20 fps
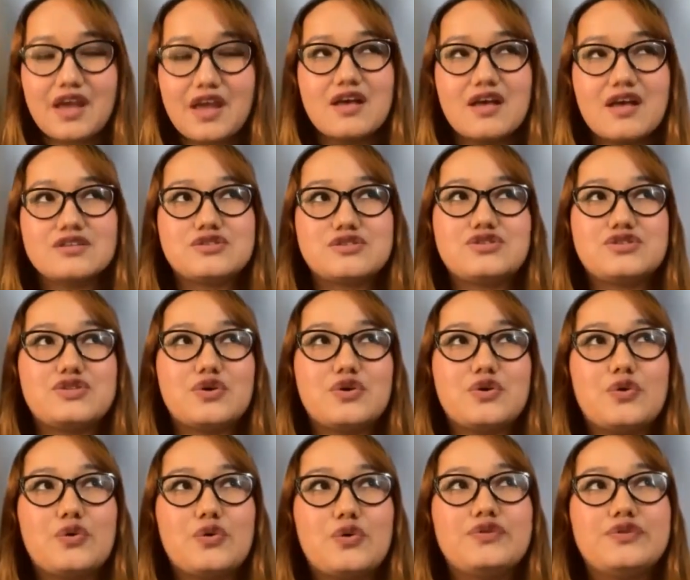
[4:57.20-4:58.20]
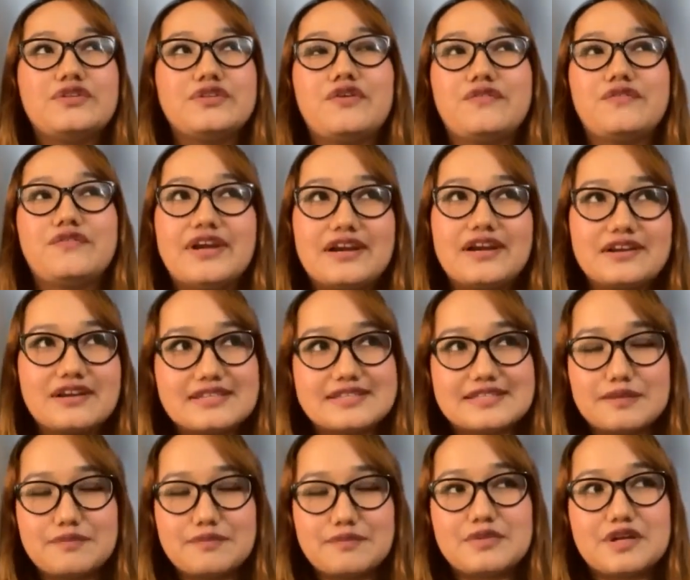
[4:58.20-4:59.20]
So there were uh,
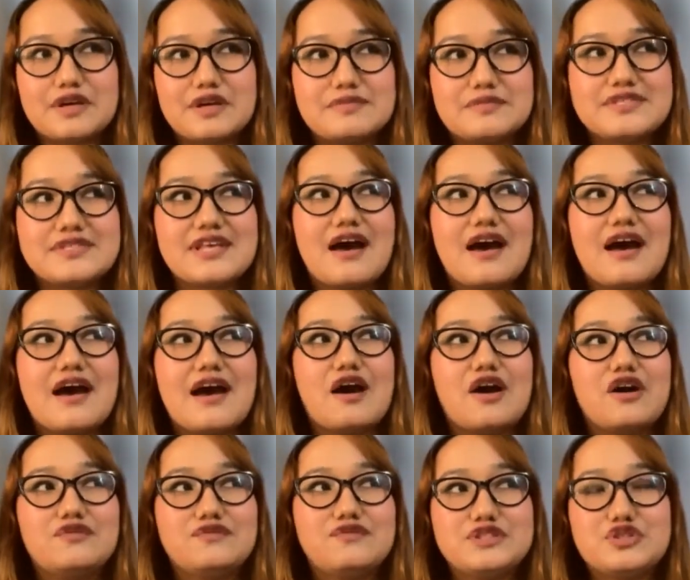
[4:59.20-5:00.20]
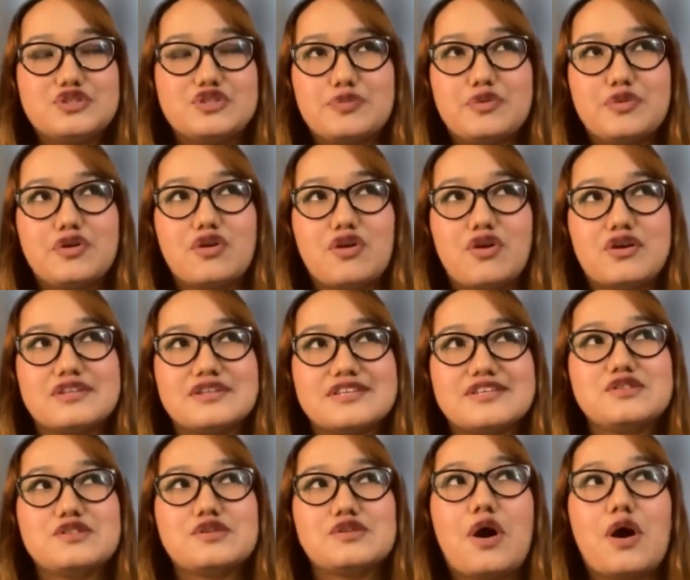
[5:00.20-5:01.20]
symptoms uh, of the tuberculosis.
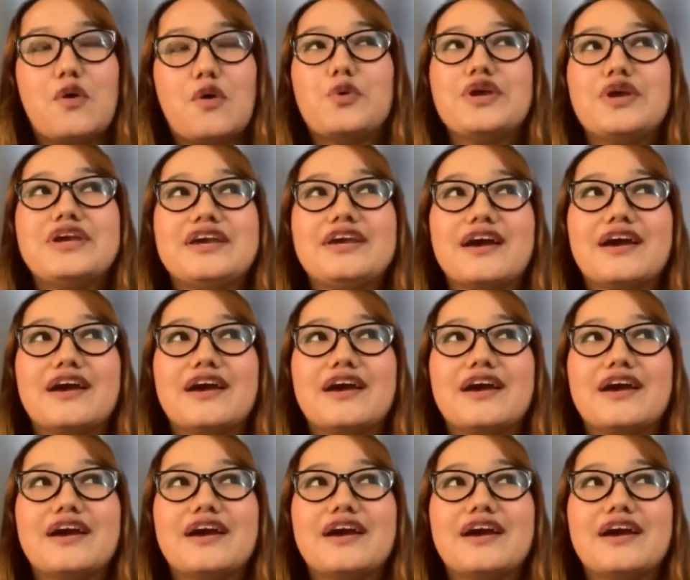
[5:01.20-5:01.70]
Uh, we,